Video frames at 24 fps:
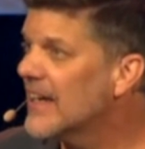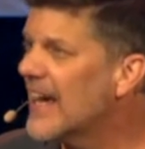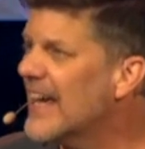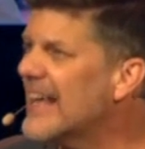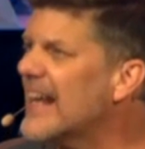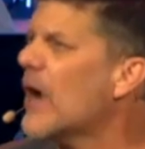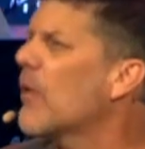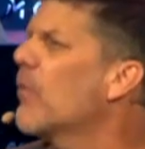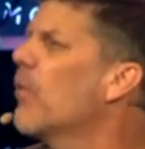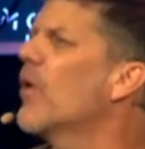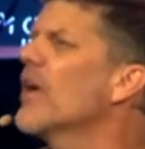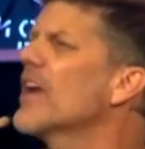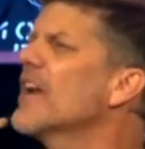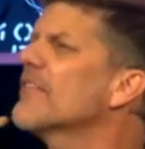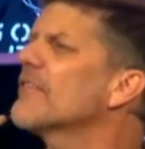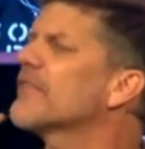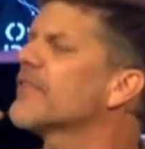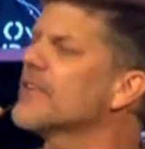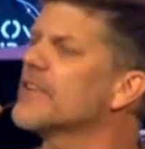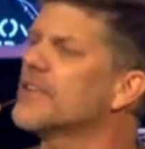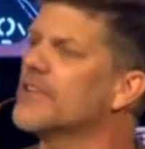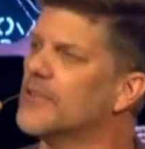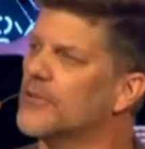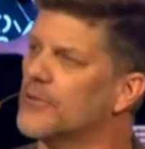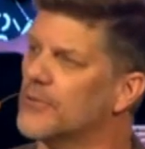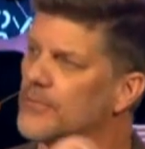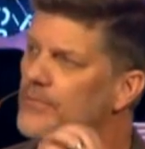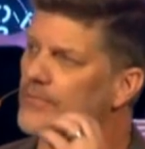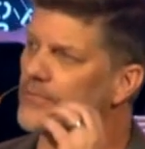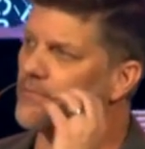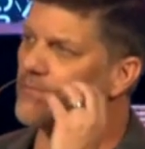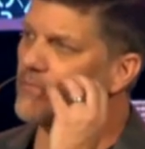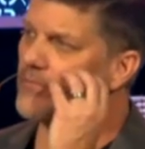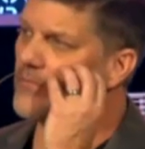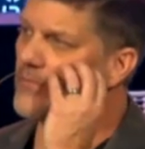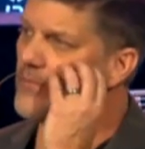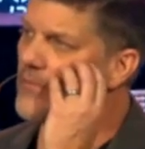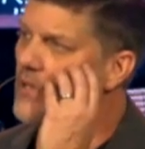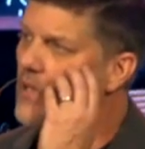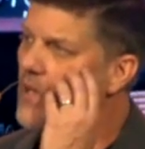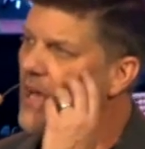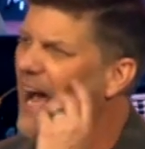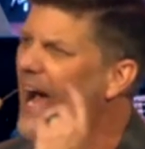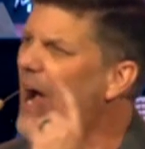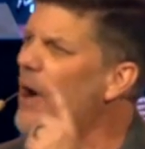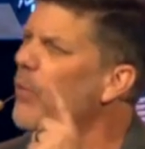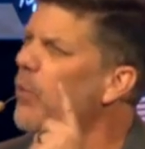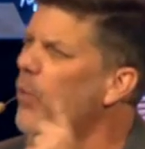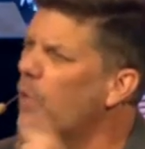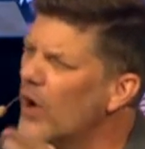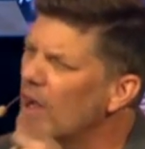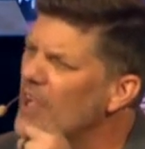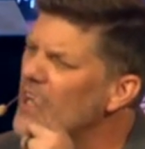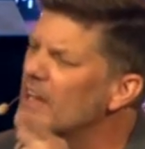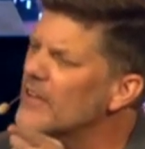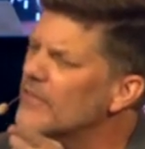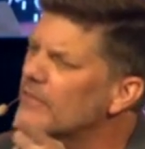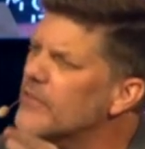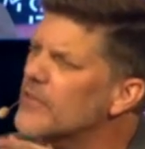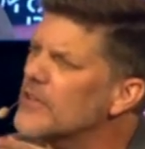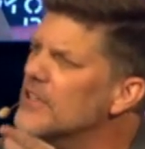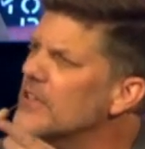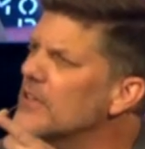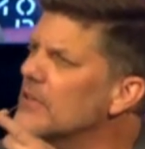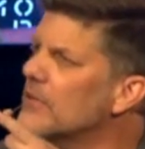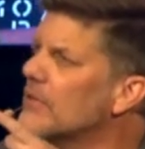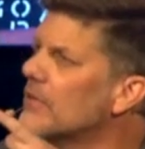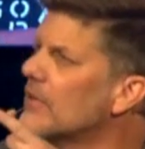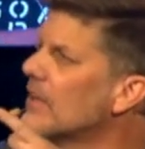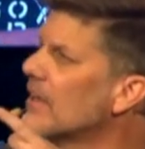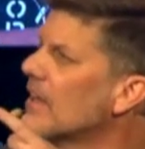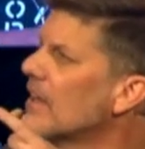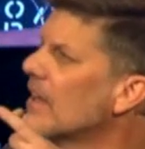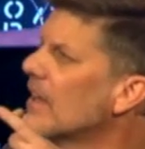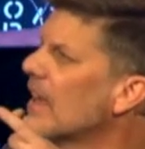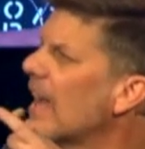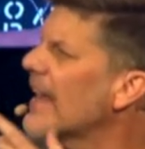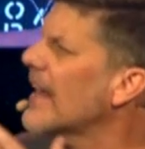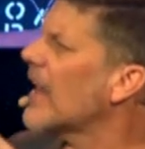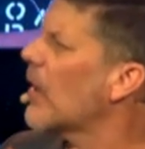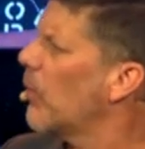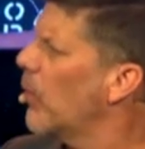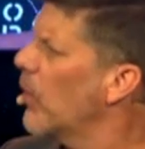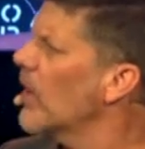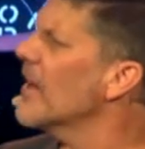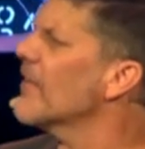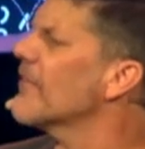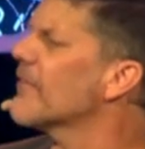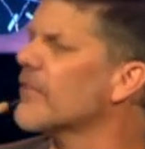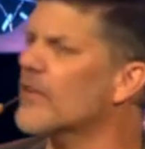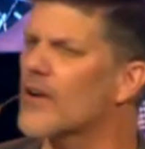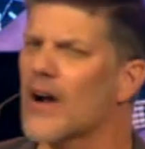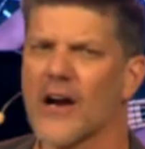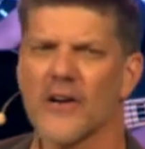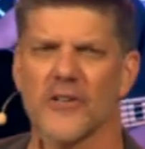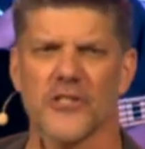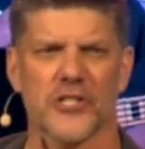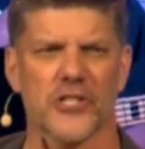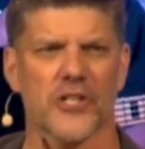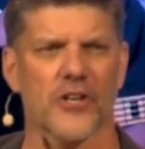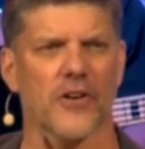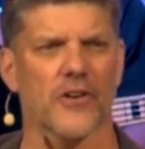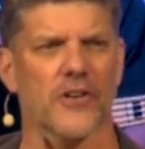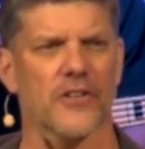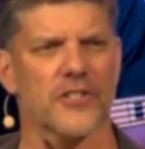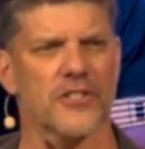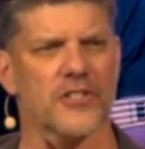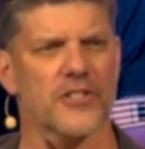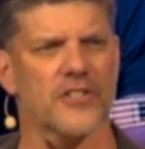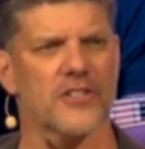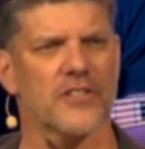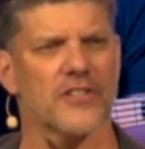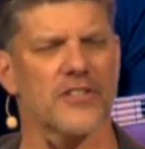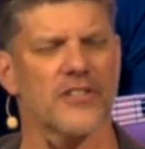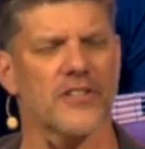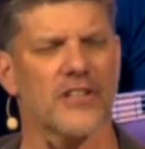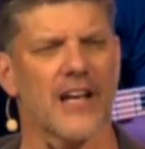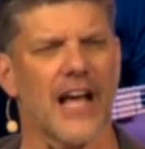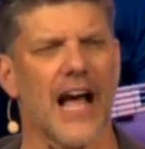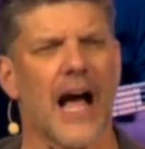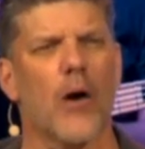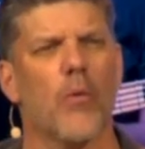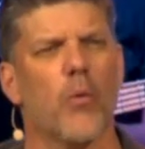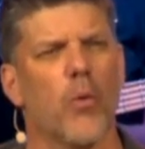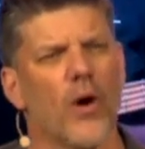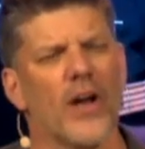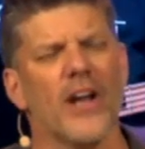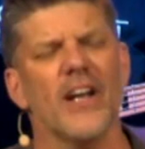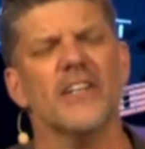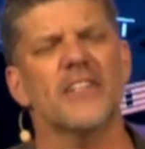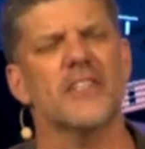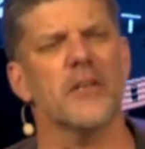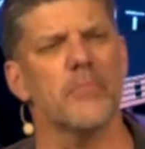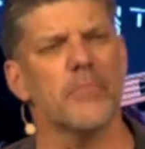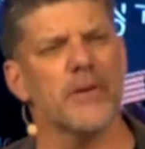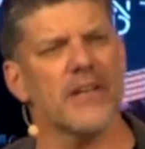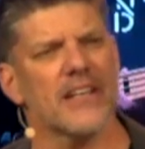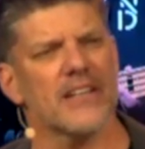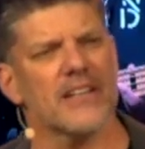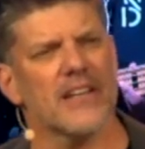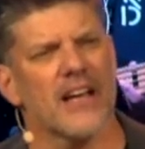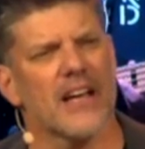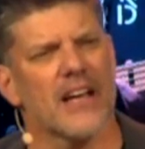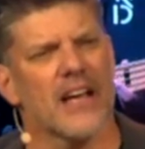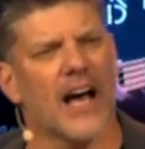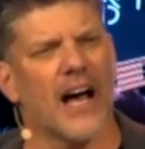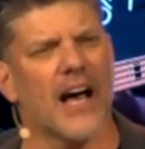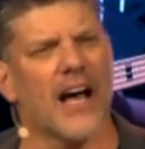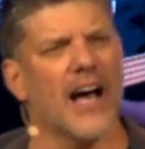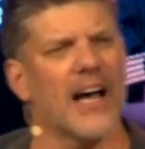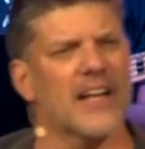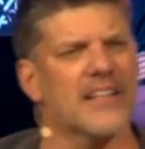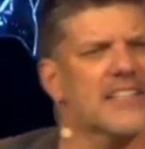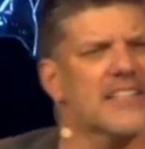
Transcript: And I want it for you. I want it for you. And I want it for our church. I want it to be a